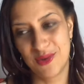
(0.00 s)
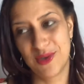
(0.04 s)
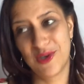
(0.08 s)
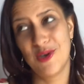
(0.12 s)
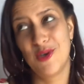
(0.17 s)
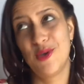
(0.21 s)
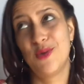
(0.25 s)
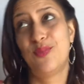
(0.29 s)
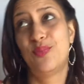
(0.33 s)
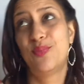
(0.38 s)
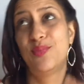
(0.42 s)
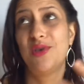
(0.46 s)

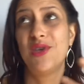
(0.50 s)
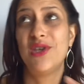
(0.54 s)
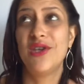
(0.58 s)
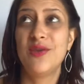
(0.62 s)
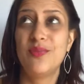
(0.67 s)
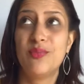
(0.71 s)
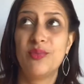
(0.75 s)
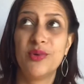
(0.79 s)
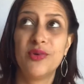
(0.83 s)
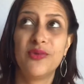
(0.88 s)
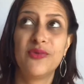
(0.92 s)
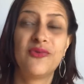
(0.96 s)
Good
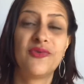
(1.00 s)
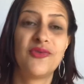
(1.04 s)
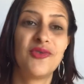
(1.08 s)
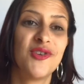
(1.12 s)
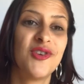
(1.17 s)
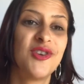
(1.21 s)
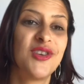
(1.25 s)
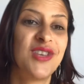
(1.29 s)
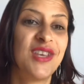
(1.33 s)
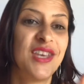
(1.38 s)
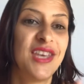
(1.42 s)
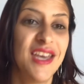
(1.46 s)
people
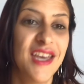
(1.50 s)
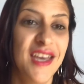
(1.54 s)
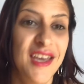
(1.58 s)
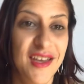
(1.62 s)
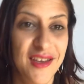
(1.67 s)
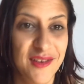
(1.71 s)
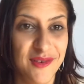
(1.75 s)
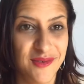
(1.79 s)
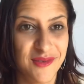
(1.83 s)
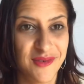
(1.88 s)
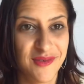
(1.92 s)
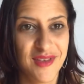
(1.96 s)

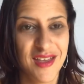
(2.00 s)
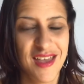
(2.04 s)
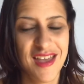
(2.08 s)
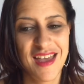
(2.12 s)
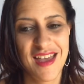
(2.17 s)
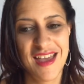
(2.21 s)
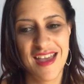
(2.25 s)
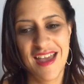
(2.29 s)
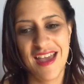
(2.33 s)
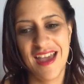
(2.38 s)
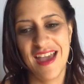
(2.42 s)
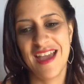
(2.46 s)
forgive.
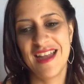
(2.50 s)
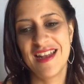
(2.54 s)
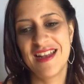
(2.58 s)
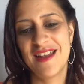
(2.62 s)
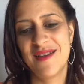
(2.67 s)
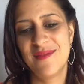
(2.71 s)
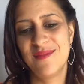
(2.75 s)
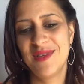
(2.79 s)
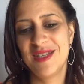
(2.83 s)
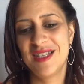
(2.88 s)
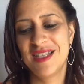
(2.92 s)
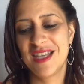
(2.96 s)
And
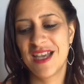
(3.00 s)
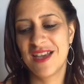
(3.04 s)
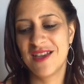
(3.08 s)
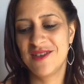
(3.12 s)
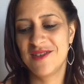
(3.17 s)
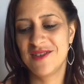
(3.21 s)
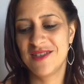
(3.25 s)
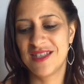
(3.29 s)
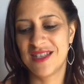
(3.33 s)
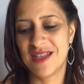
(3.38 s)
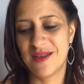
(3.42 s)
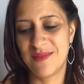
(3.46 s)
let me tell
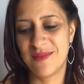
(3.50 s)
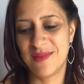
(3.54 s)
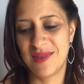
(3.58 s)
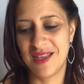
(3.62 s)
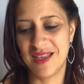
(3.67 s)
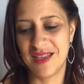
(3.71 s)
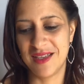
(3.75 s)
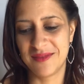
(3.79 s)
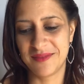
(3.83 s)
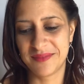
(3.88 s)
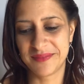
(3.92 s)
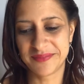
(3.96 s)
you
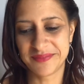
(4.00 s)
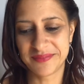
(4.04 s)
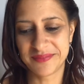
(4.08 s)
something.